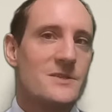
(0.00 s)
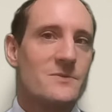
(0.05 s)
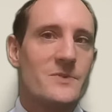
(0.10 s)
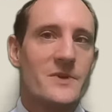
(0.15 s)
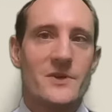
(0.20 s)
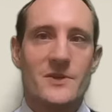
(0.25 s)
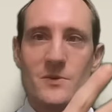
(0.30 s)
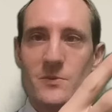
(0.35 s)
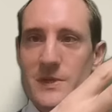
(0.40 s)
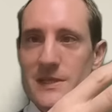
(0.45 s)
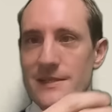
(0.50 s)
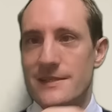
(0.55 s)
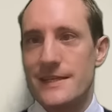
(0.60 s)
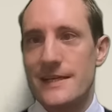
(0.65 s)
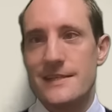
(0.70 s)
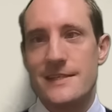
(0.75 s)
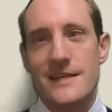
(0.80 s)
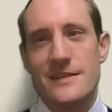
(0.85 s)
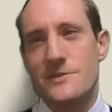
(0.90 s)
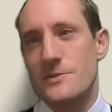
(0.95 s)
so we've got to whittle
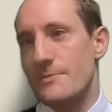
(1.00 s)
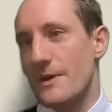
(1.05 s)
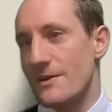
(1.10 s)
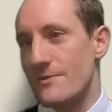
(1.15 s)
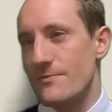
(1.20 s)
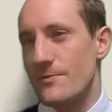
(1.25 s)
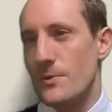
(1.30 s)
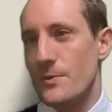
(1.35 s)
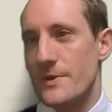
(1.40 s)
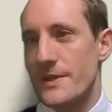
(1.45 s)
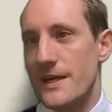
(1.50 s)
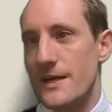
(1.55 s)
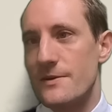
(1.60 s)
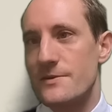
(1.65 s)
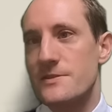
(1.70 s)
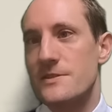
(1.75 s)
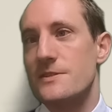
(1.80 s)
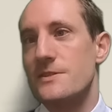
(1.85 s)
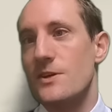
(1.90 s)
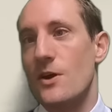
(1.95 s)
that down to about
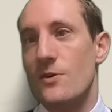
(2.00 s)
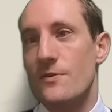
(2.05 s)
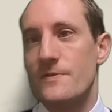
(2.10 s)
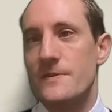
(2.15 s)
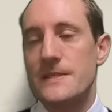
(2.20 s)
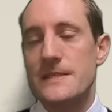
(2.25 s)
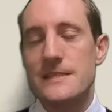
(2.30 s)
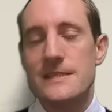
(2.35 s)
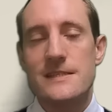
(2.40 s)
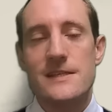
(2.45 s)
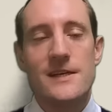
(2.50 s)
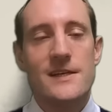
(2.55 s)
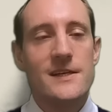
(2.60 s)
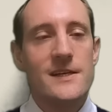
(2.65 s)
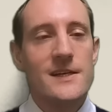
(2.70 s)
4,000 offers.